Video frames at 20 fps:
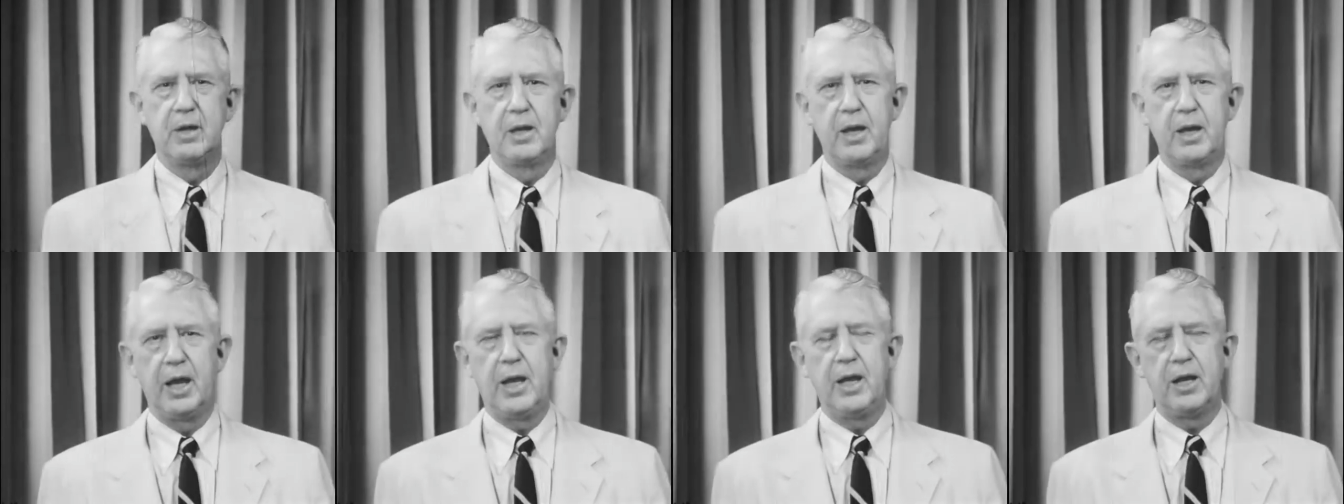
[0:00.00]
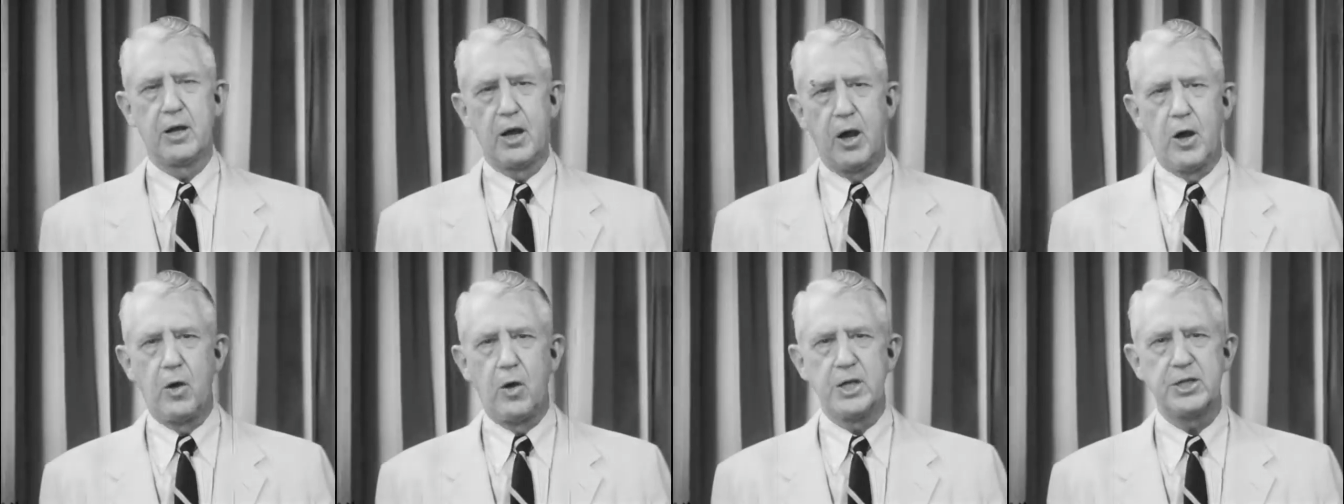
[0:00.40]
A
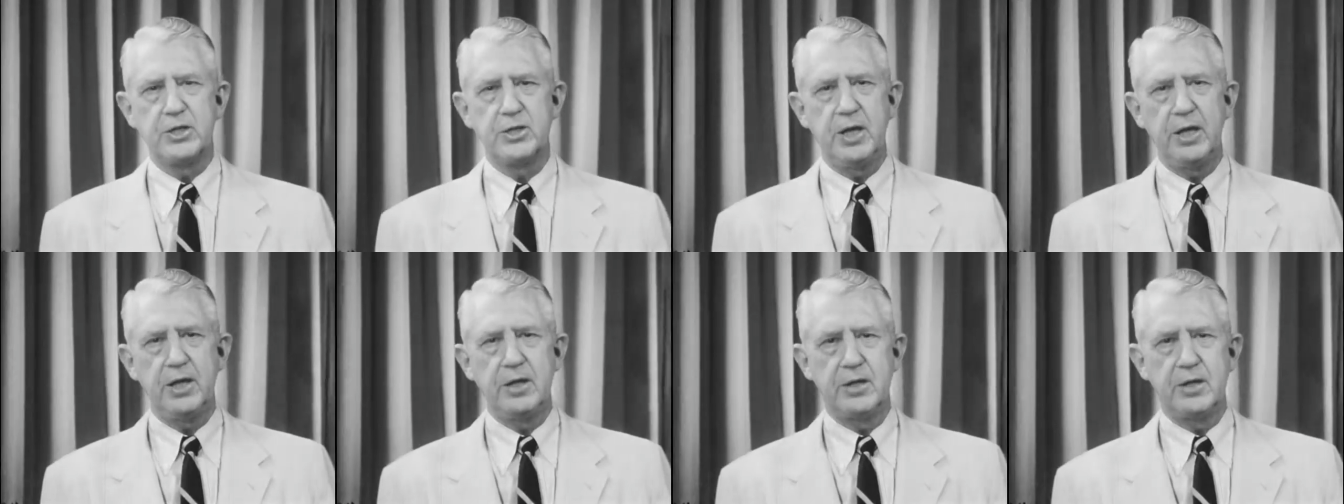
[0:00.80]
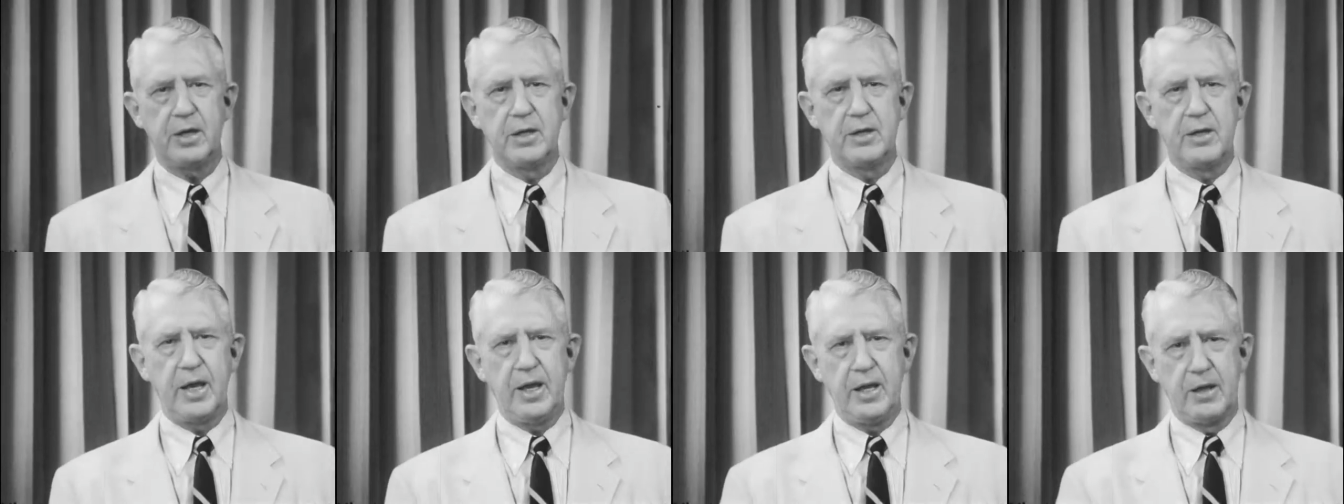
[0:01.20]
law is needed to
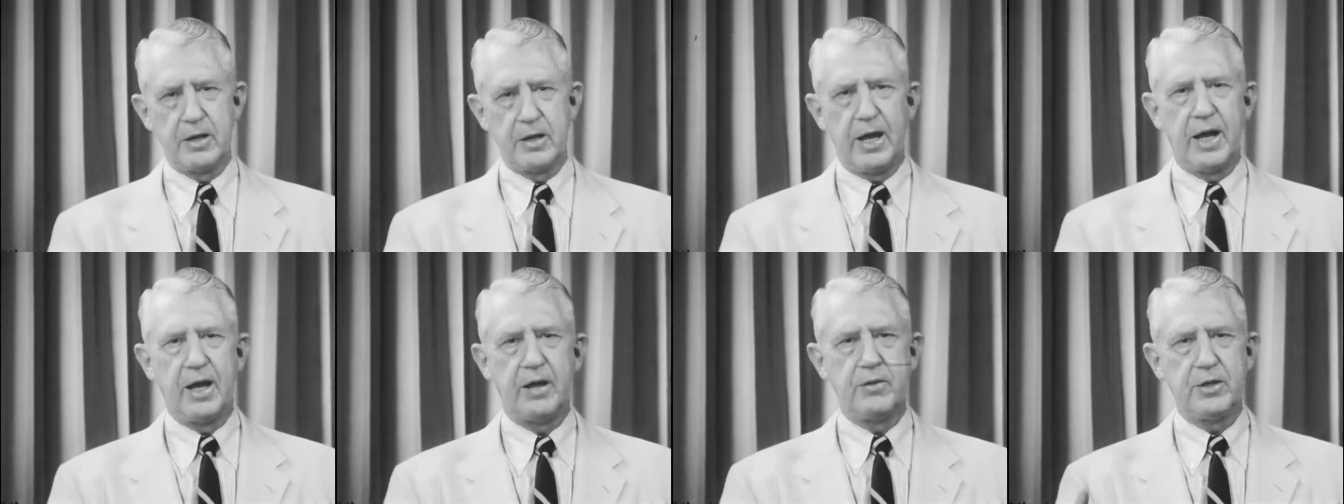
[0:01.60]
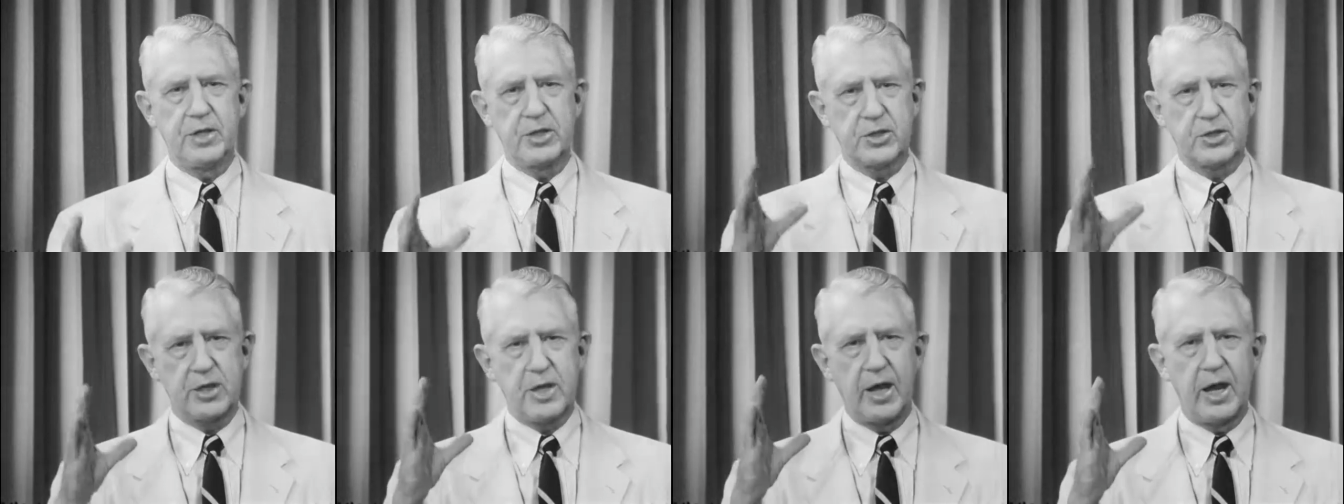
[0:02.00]
nail down this
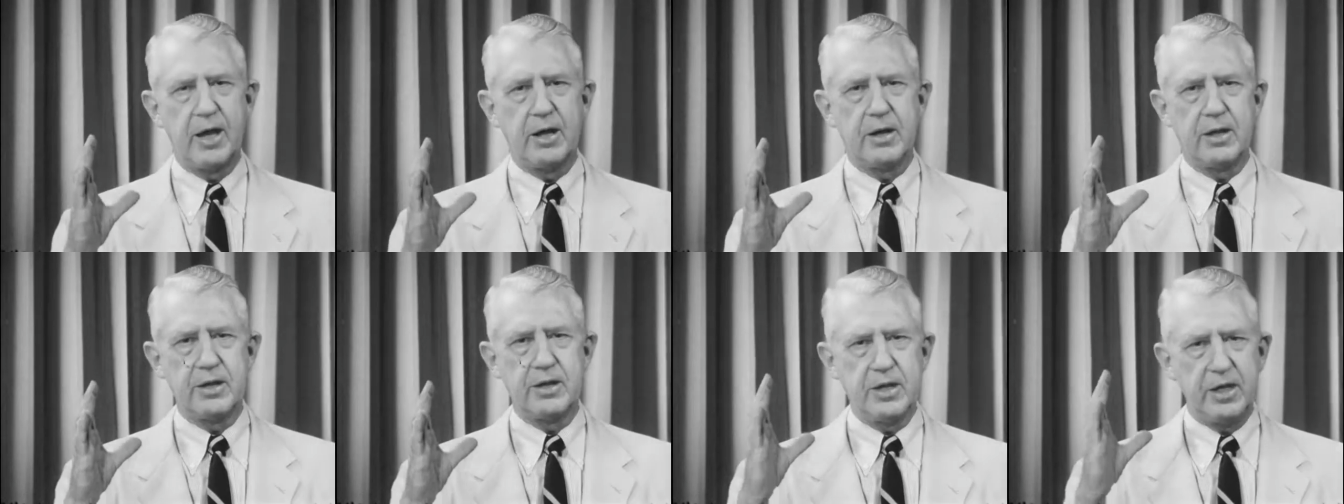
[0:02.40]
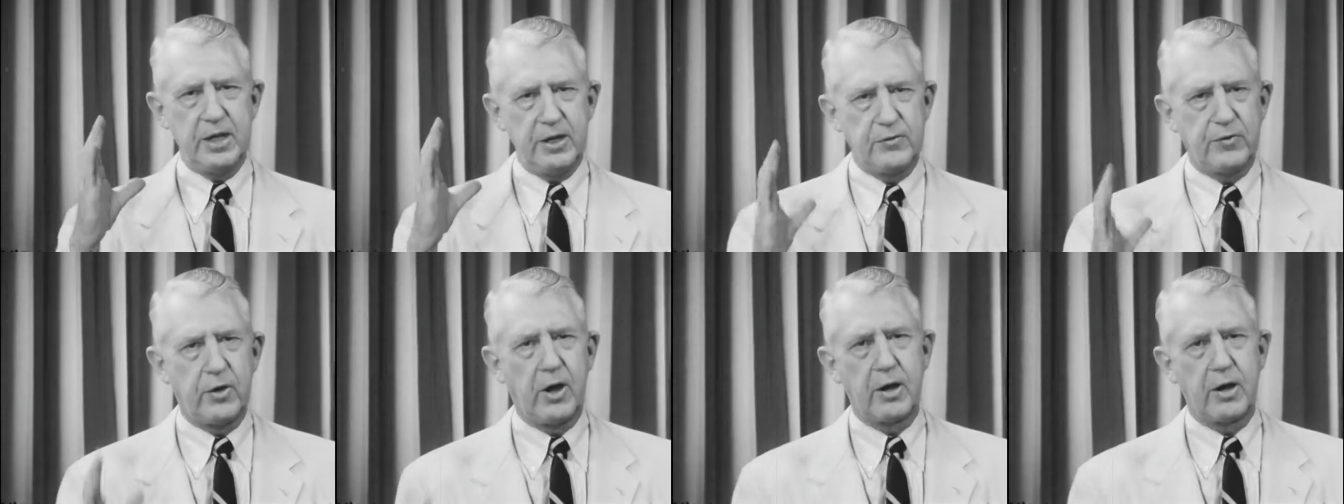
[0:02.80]
guarantee
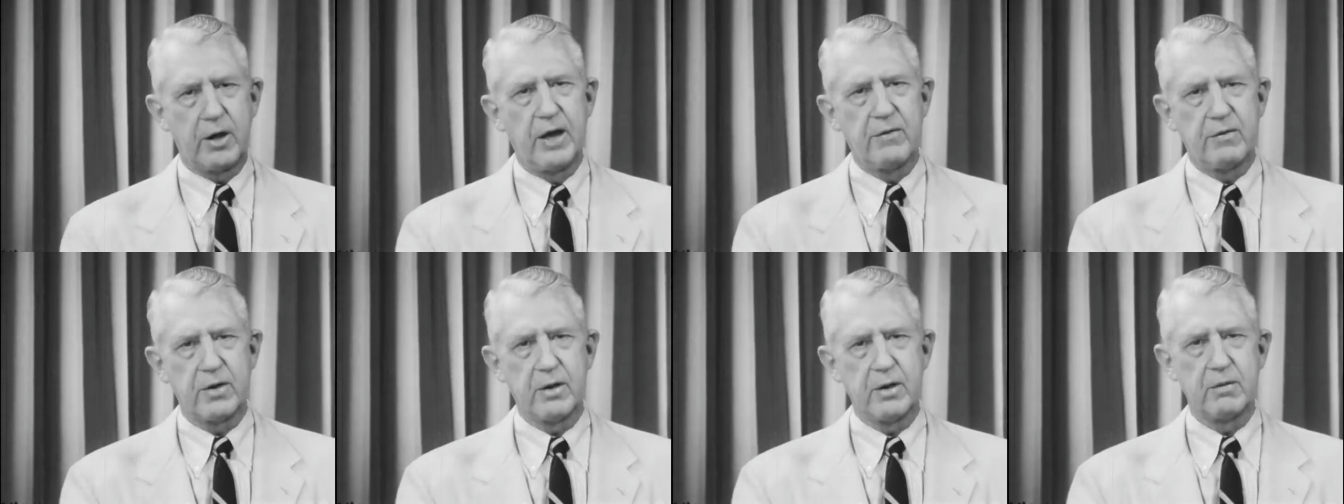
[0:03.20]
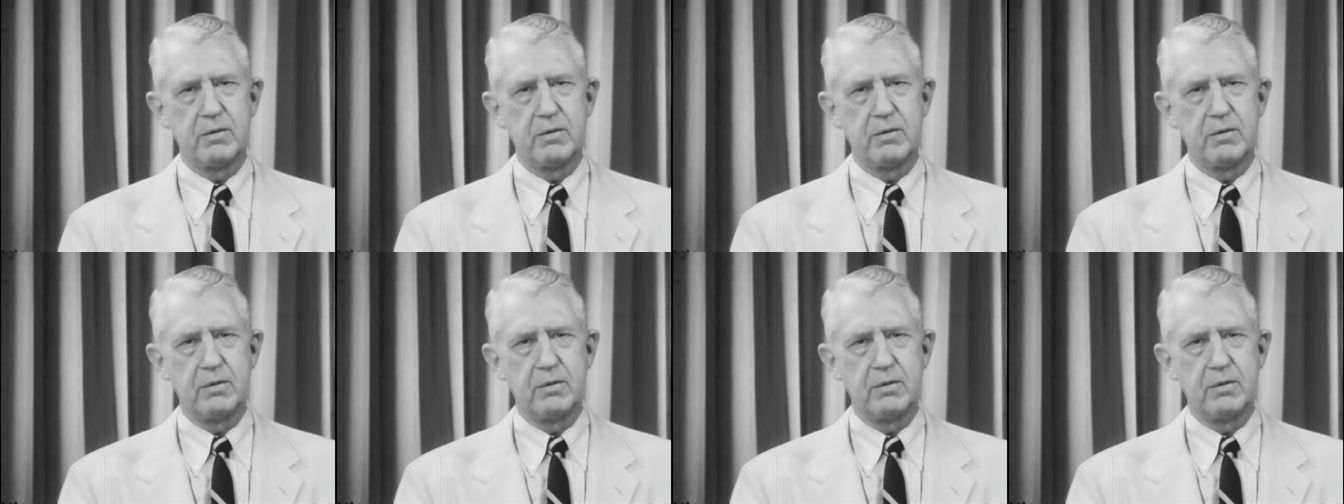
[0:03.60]
forever.